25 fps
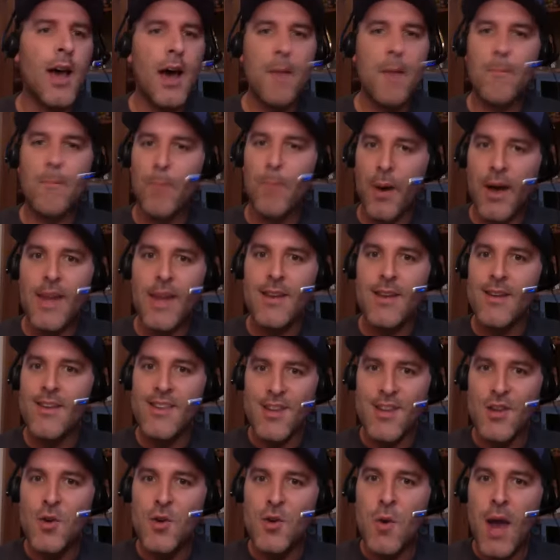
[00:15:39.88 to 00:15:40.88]
But
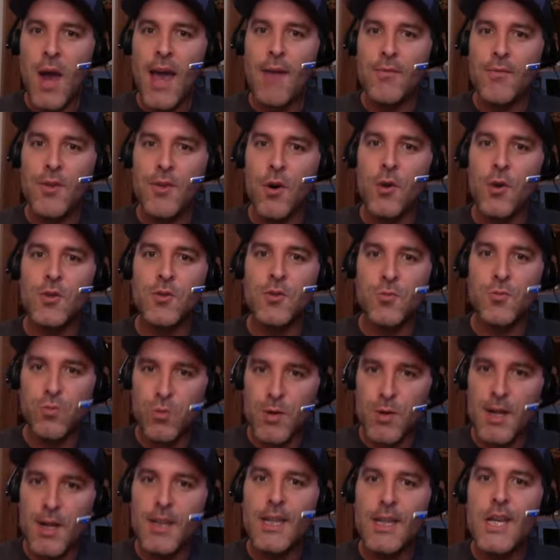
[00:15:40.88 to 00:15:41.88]
you have those
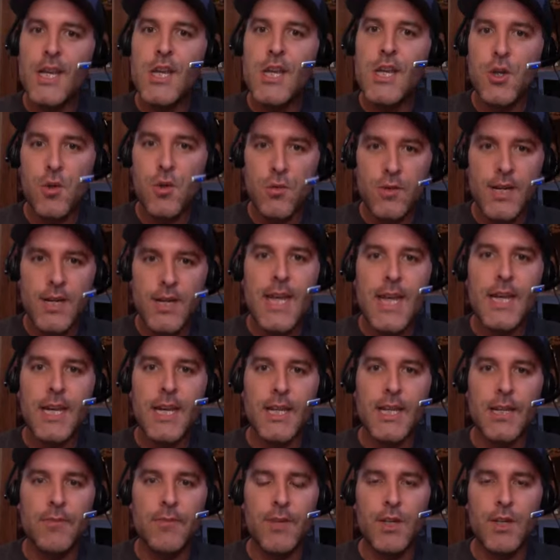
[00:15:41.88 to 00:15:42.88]
really unique
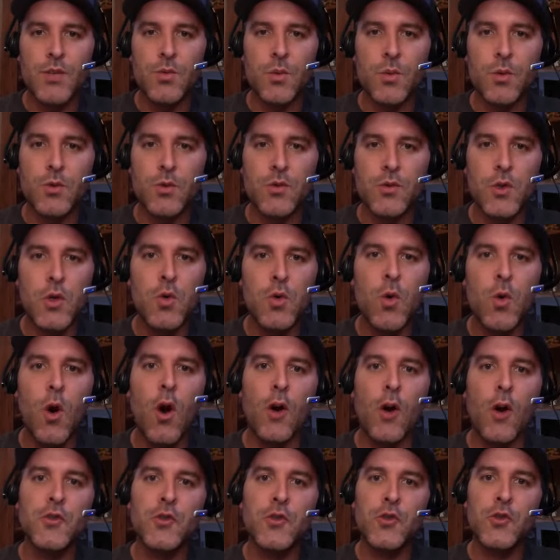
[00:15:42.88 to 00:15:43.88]
individuals who
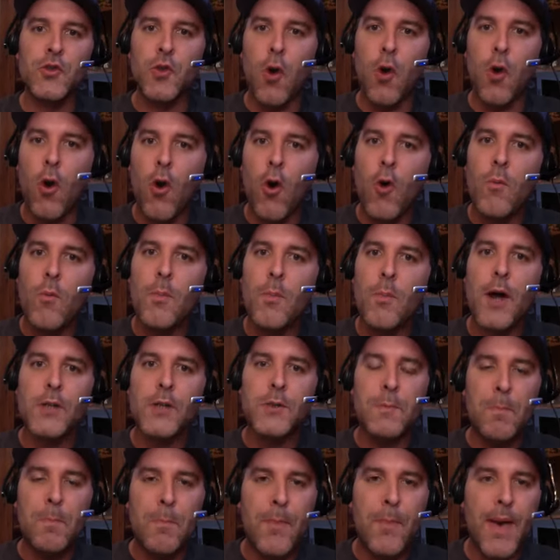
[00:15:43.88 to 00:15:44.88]
are so
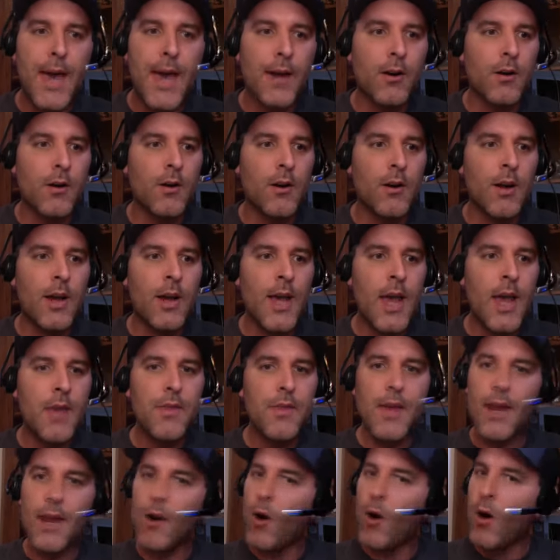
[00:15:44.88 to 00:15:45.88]
much better
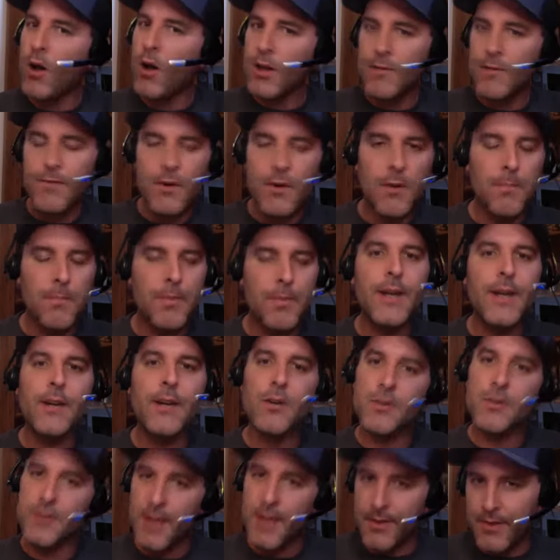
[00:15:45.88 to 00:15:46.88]
than all of their
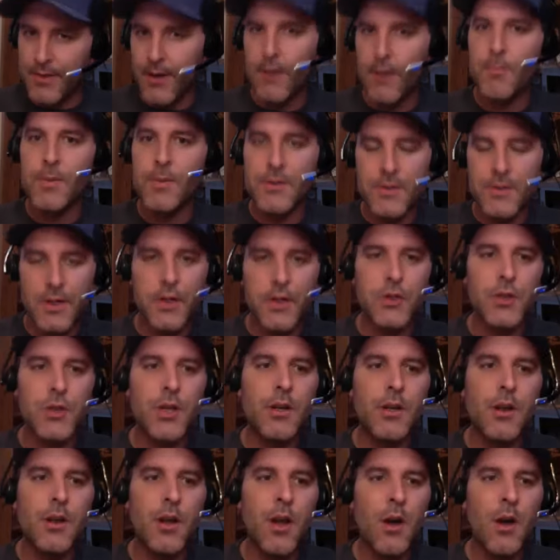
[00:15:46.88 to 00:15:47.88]
peers at their
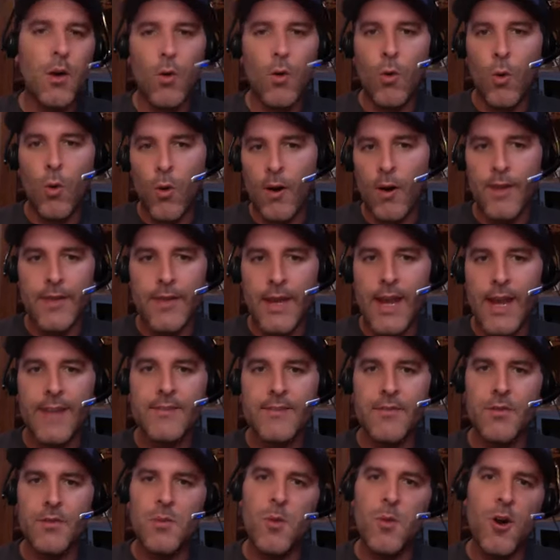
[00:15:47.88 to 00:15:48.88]
position, or in the
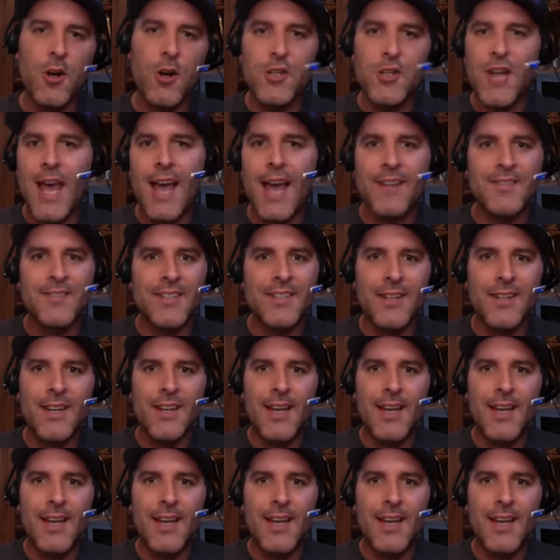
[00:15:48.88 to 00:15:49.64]
case of Lamar Jackson,